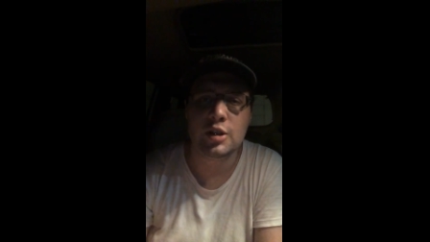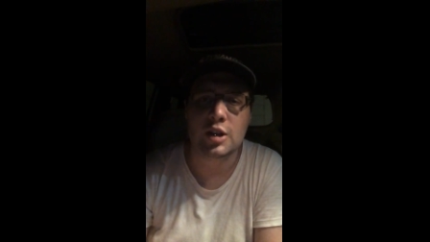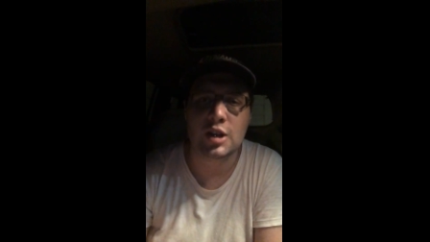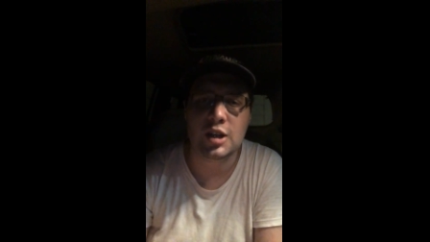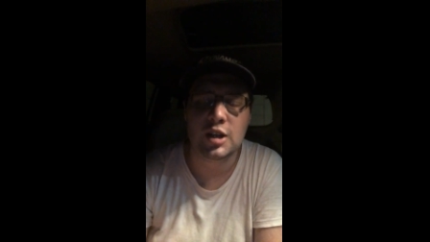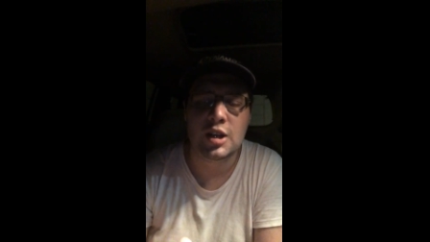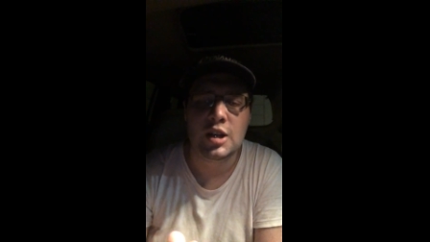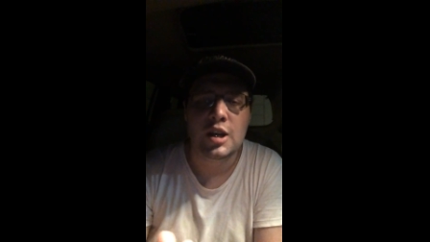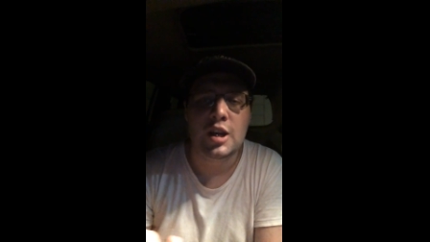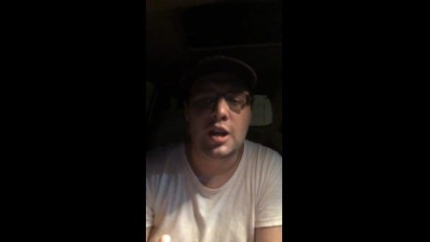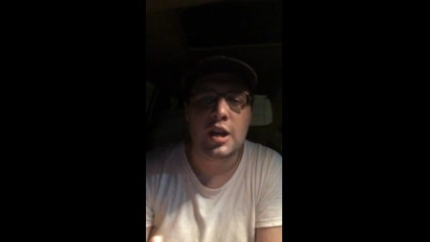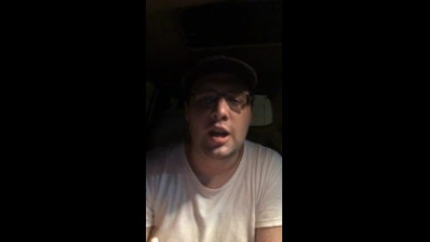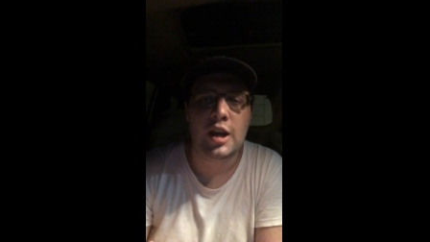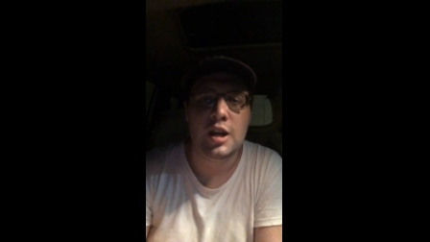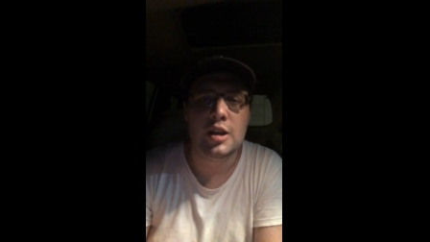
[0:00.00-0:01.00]
on,
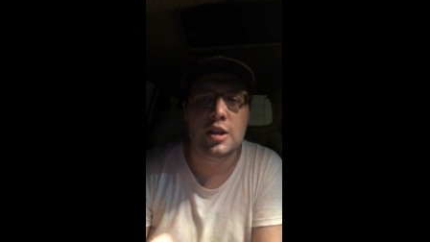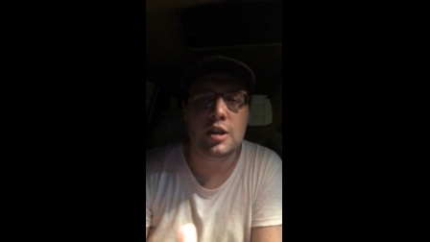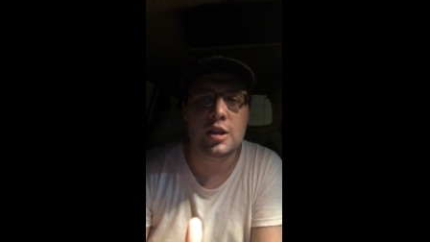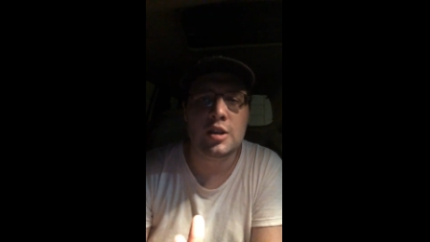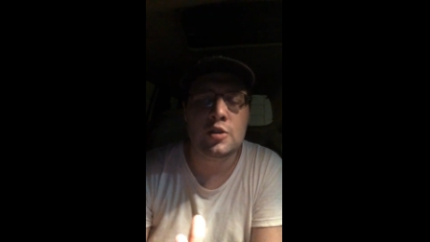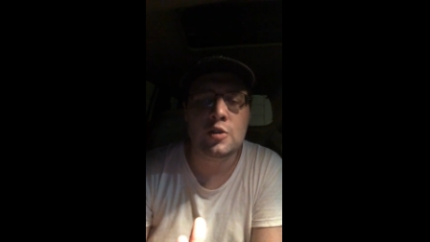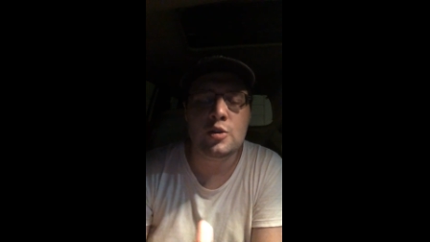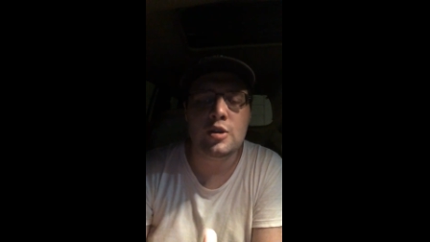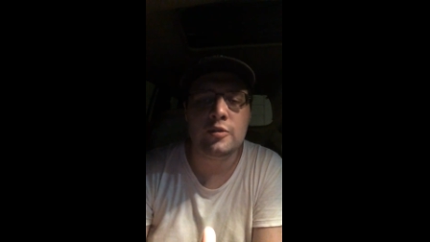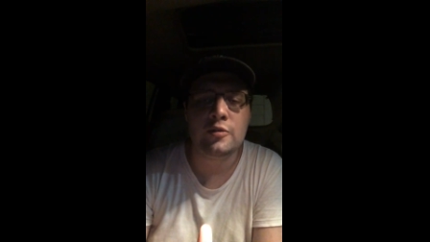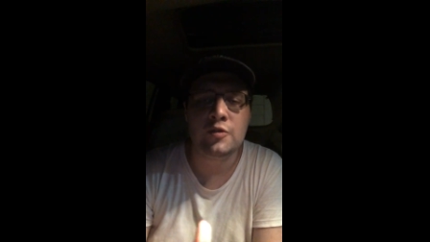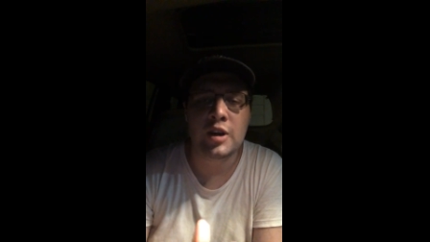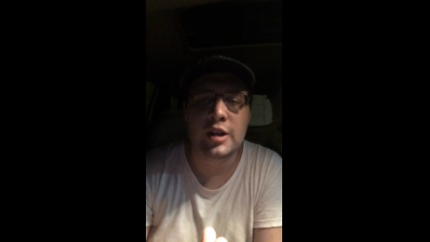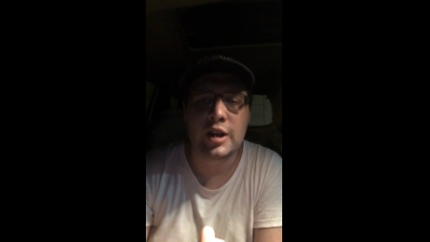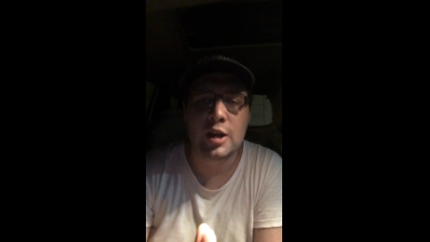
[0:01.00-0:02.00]
and you can
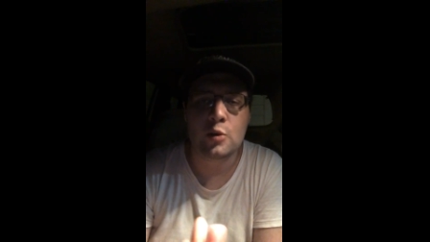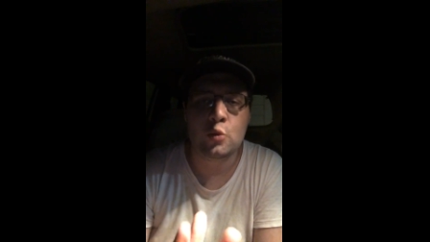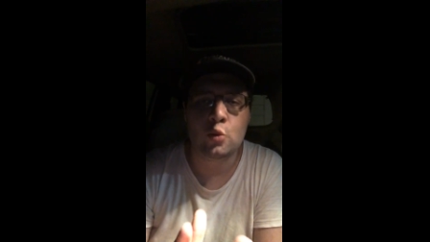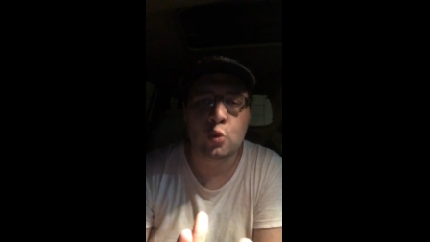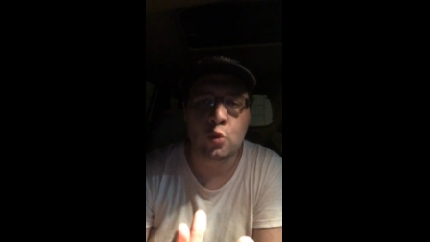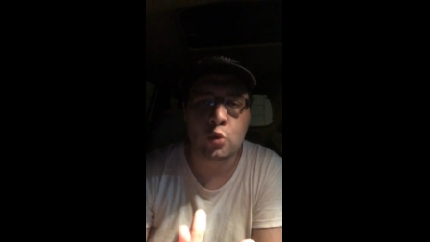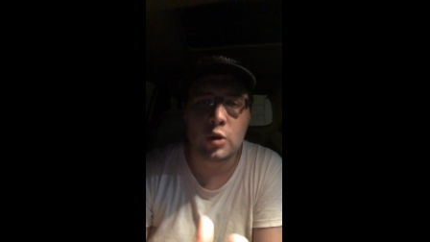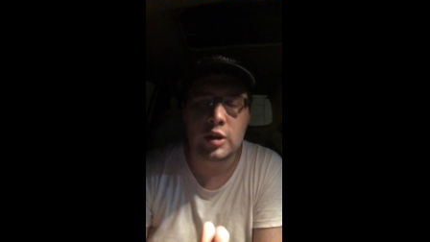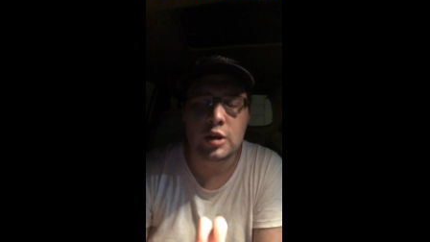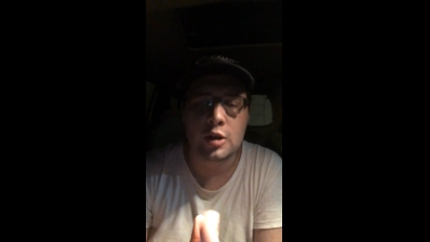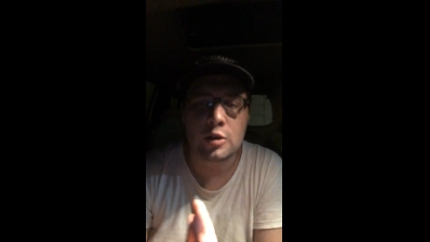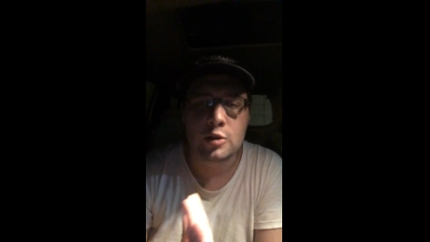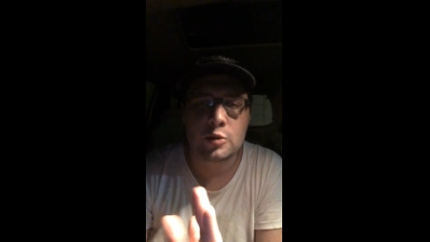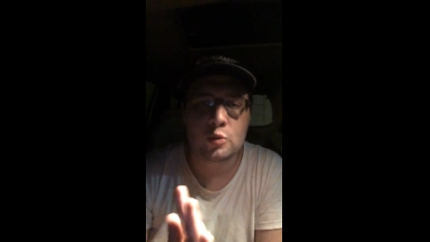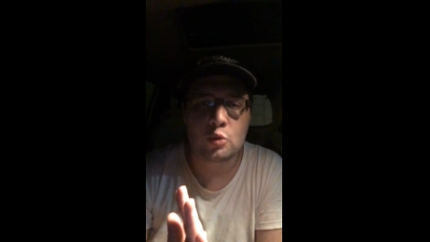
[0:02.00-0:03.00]
find out what
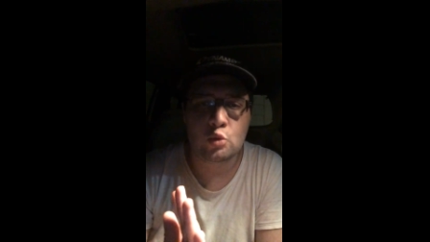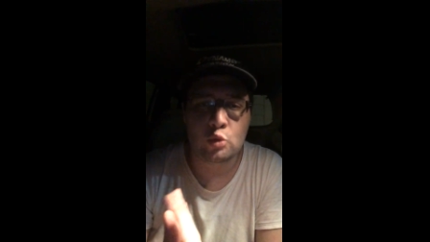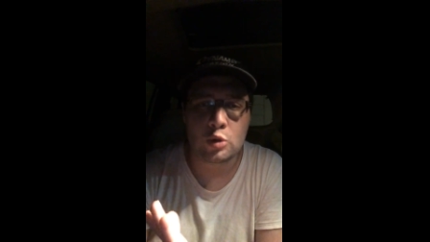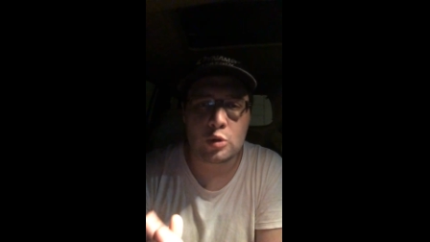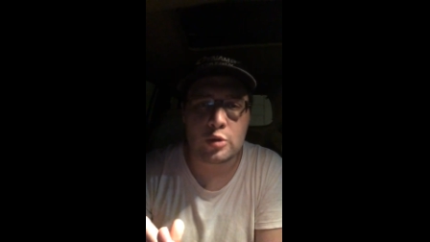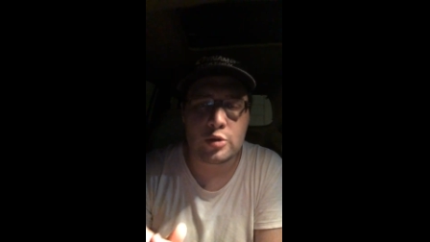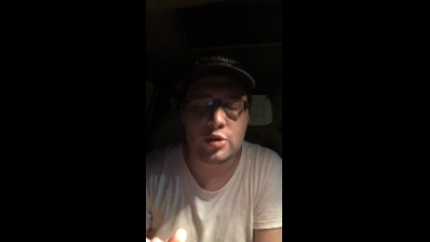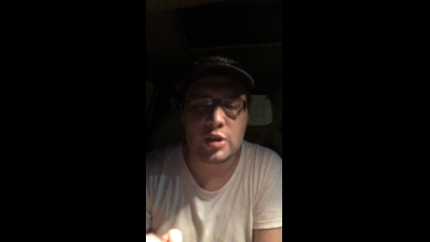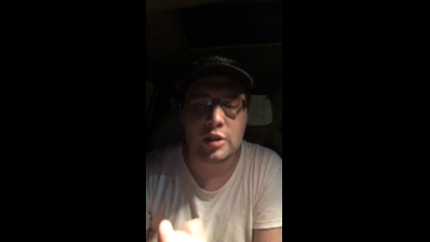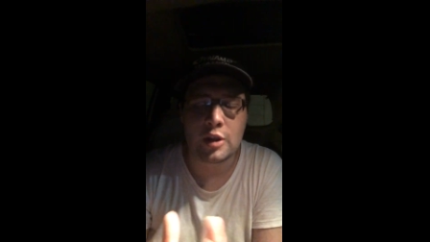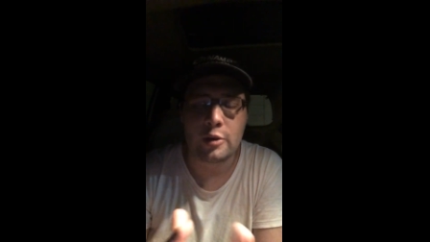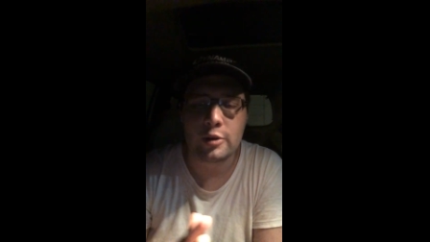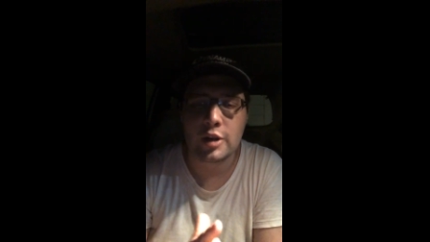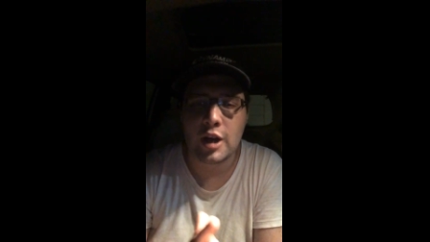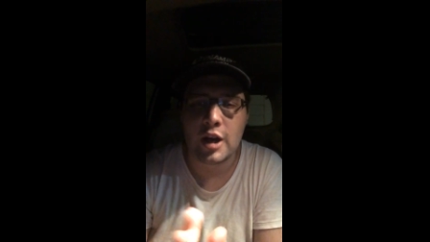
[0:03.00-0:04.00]
all the rules, the
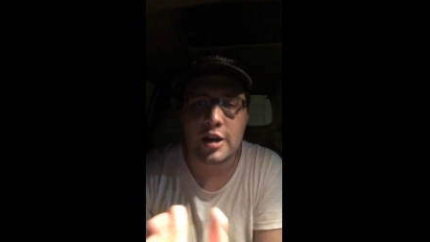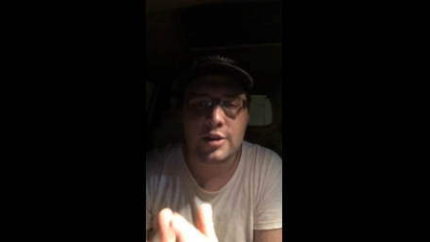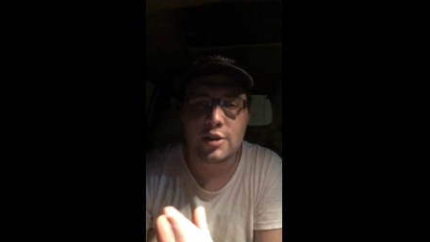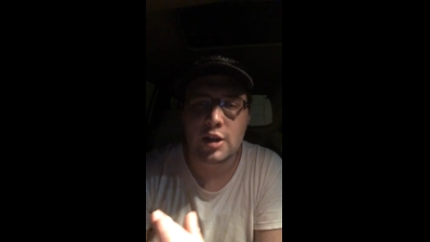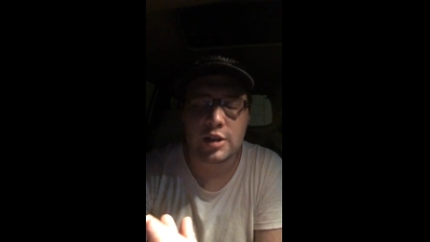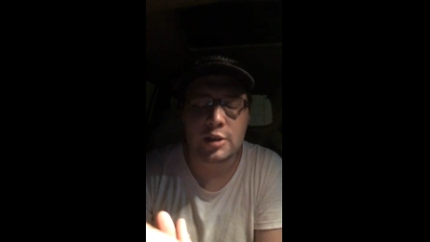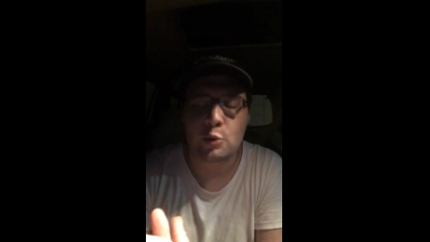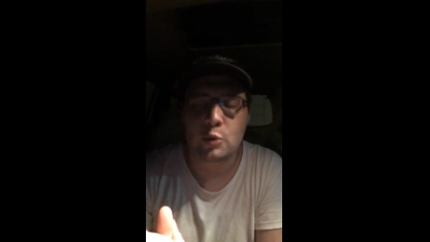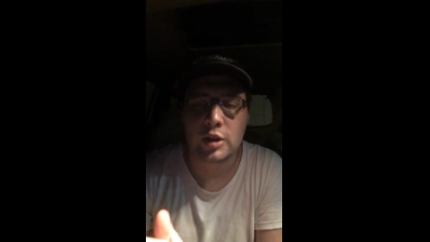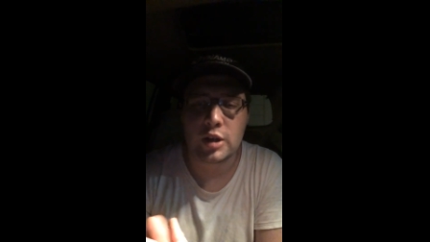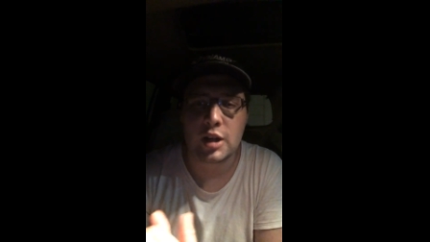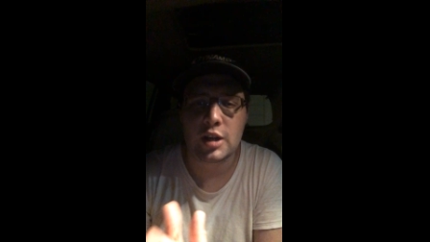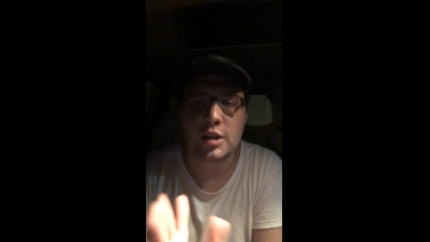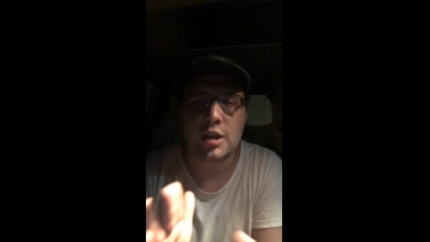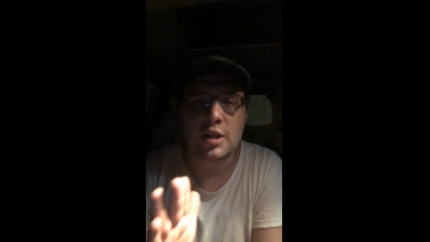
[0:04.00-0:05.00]
code of conduct and
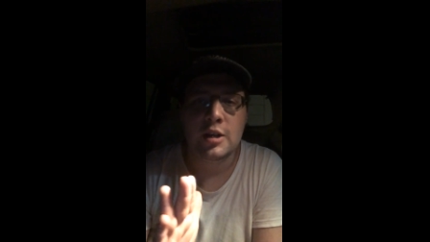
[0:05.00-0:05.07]
whatnot.